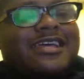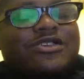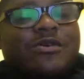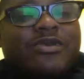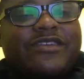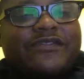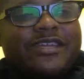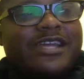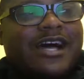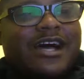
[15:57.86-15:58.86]
Yeah, so
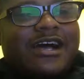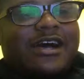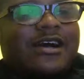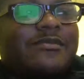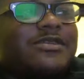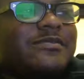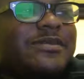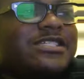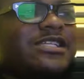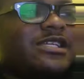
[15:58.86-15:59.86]
briefly,
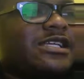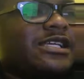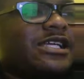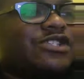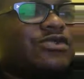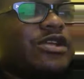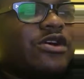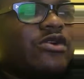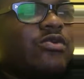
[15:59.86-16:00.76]
to basically let you